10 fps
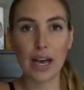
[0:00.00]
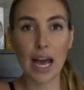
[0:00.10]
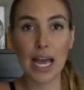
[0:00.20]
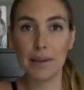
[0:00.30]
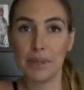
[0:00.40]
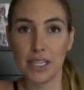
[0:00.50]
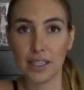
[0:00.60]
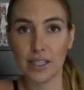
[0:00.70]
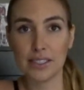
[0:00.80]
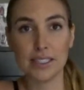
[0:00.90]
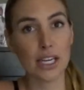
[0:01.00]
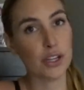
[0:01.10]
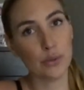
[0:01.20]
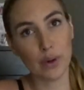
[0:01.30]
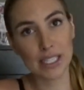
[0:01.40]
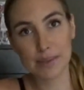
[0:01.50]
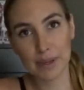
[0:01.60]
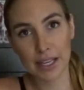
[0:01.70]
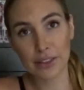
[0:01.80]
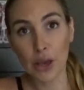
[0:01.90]
I am here to tell you what is
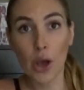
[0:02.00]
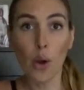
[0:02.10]
myth,